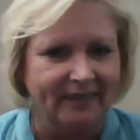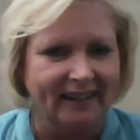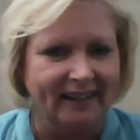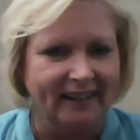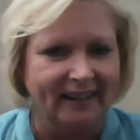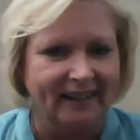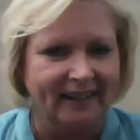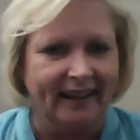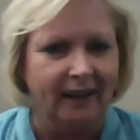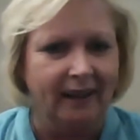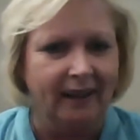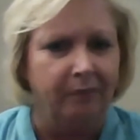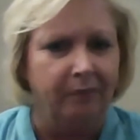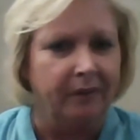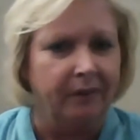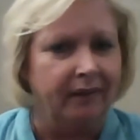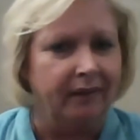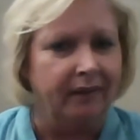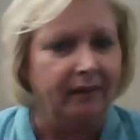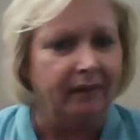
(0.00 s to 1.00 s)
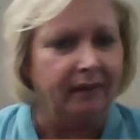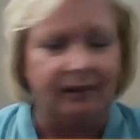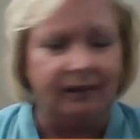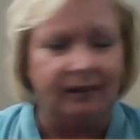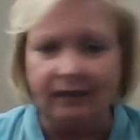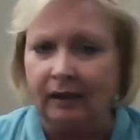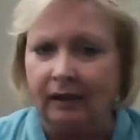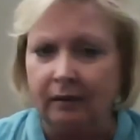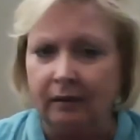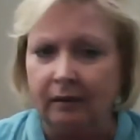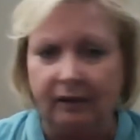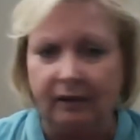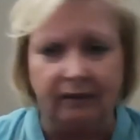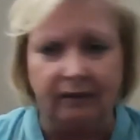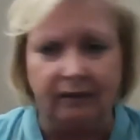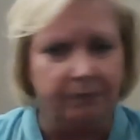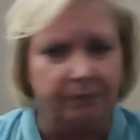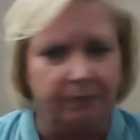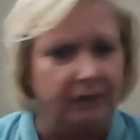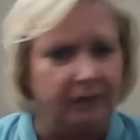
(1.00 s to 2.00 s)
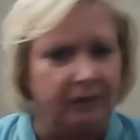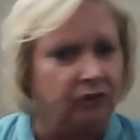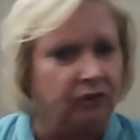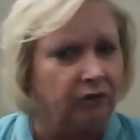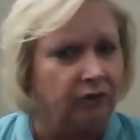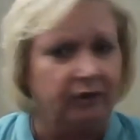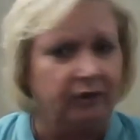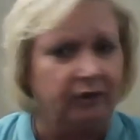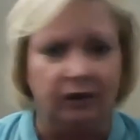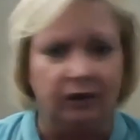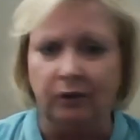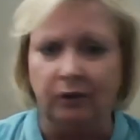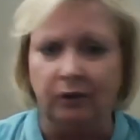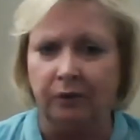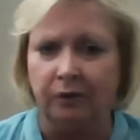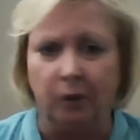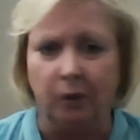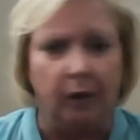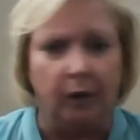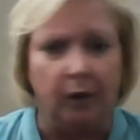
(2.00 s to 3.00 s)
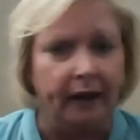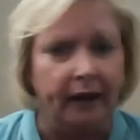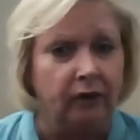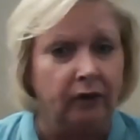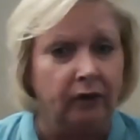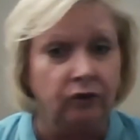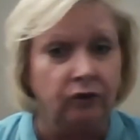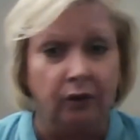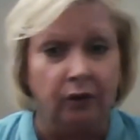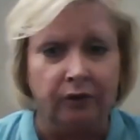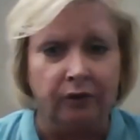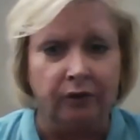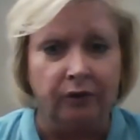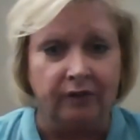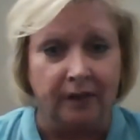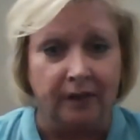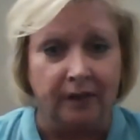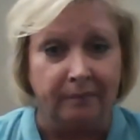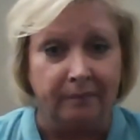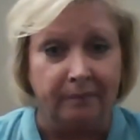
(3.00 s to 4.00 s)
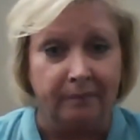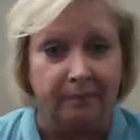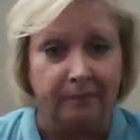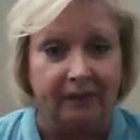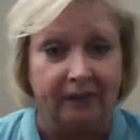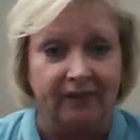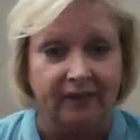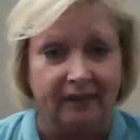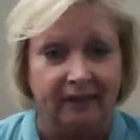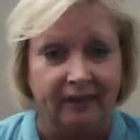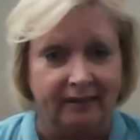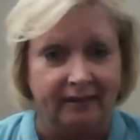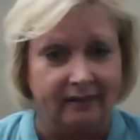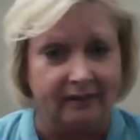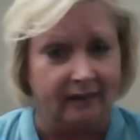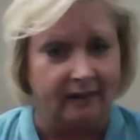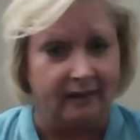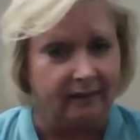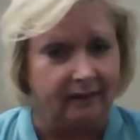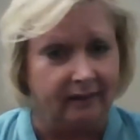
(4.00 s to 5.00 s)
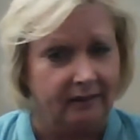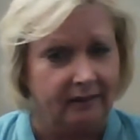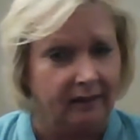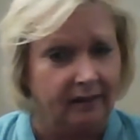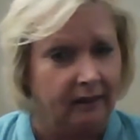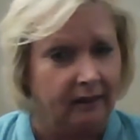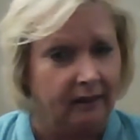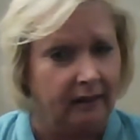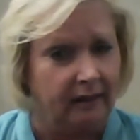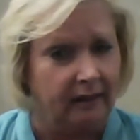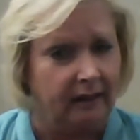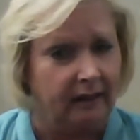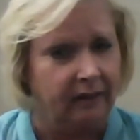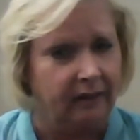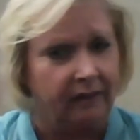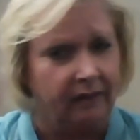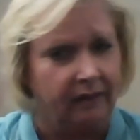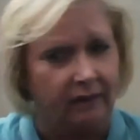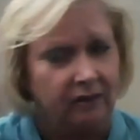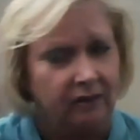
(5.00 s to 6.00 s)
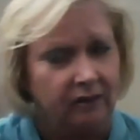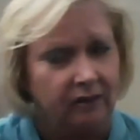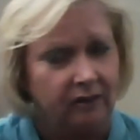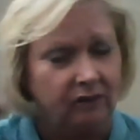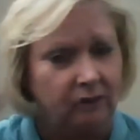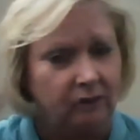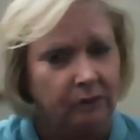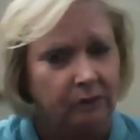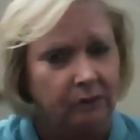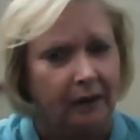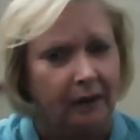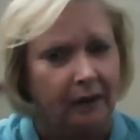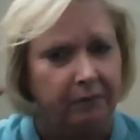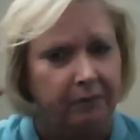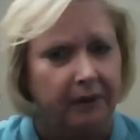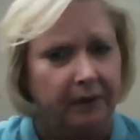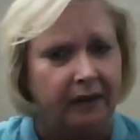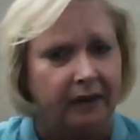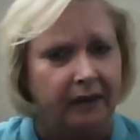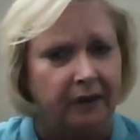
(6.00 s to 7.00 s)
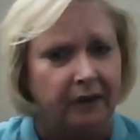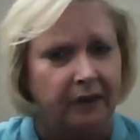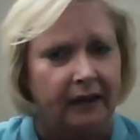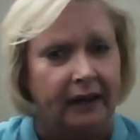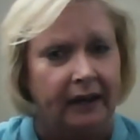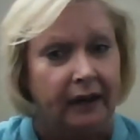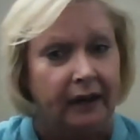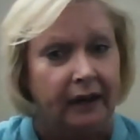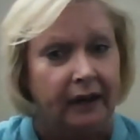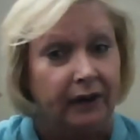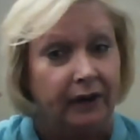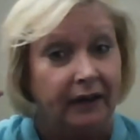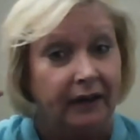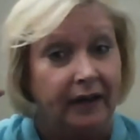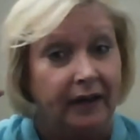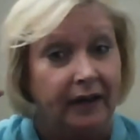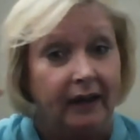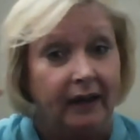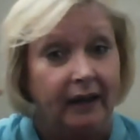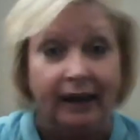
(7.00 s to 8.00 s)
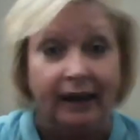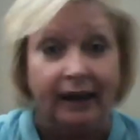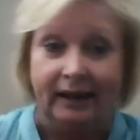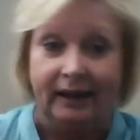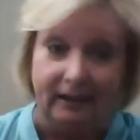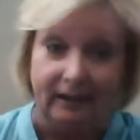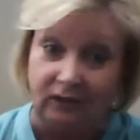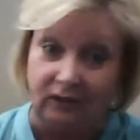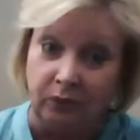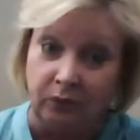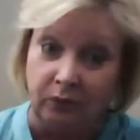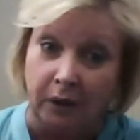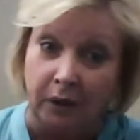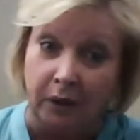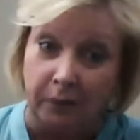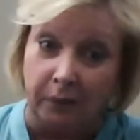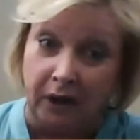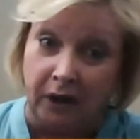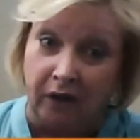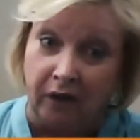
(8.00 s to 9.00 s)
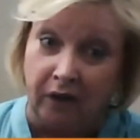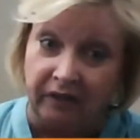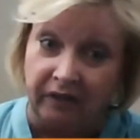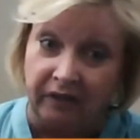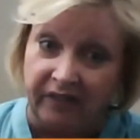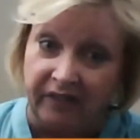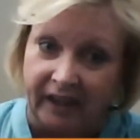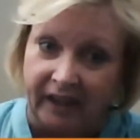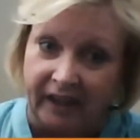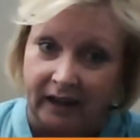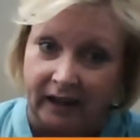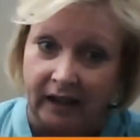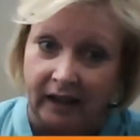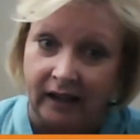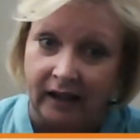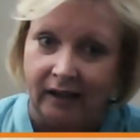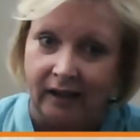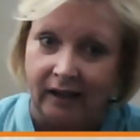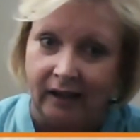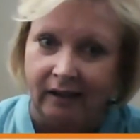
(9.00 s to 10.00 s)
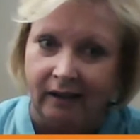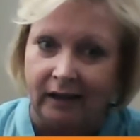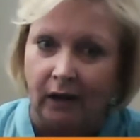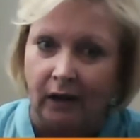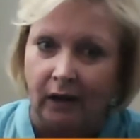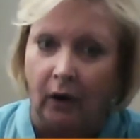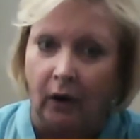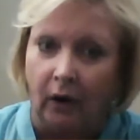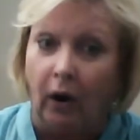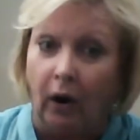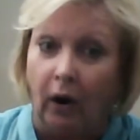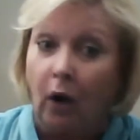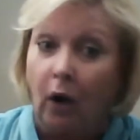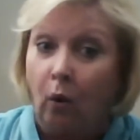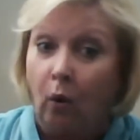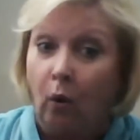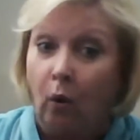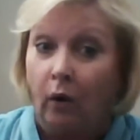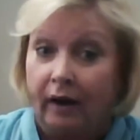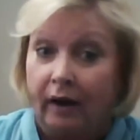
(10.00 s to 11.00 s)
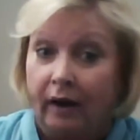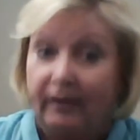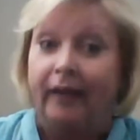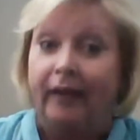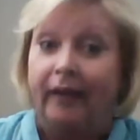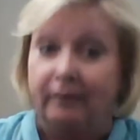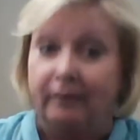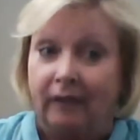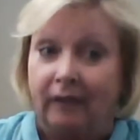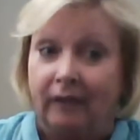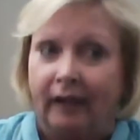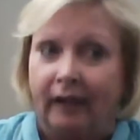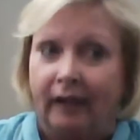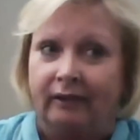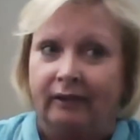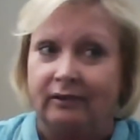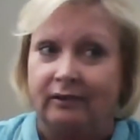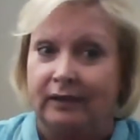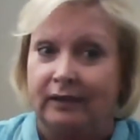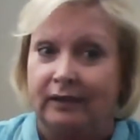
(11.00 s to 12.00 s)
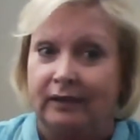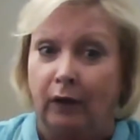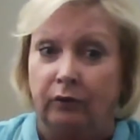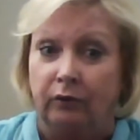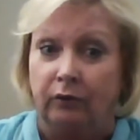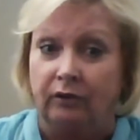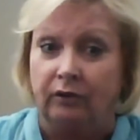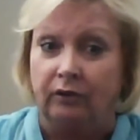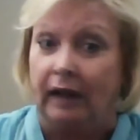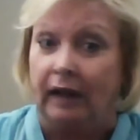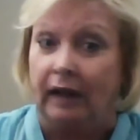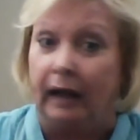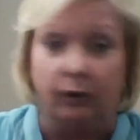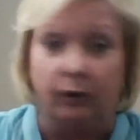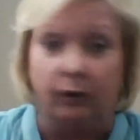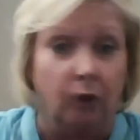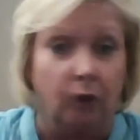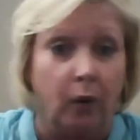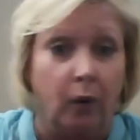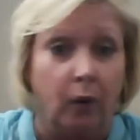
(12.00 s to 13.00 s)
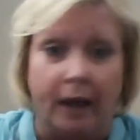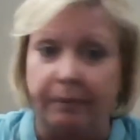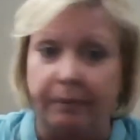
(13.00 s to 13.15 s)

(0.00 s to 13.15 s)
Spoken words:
You know, bring these pictures that you don't know why you chose them, because that's the key of it. This is your right brain right here. This is where we overthink. You know, or I've had clients, you know, say, I don't know why I picked it.